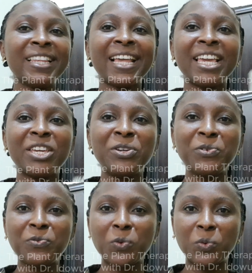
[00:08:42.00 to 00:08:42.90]
Thank
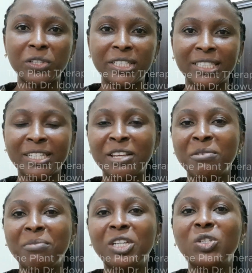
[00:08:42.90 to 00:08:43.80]
you for watching.
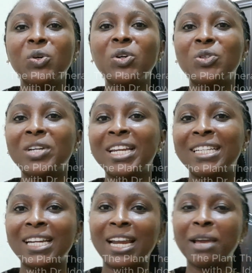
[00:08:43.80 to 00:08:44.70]
Make sure you
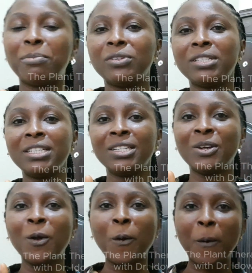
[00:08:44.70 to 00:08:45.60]
click the like button,
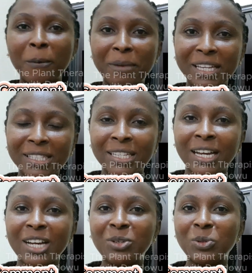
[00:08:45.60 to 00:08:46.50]
comment
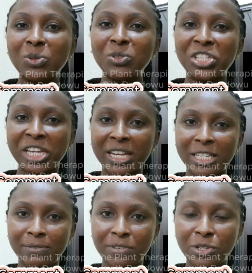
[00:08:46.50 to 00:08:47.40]
and also share
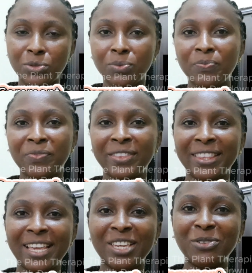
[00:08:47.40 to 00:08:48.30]
this video.
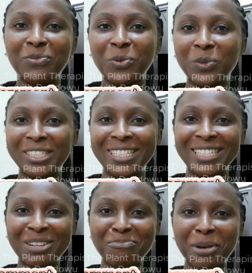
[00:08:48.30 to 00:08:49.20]
Thank you for
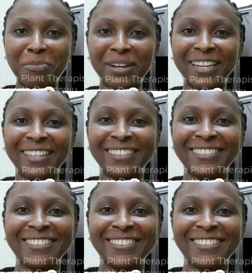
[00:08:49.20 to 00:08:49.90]
watching. Bye-bye.